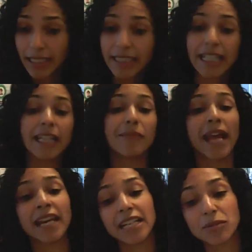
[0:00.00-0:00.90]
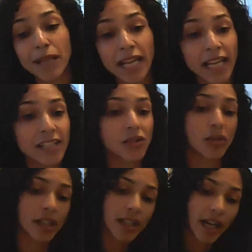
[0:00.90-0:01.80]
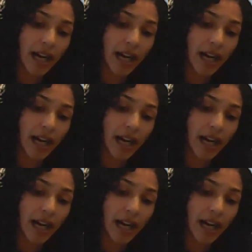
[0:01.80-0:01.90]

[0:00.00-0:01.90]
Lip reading: lean management or,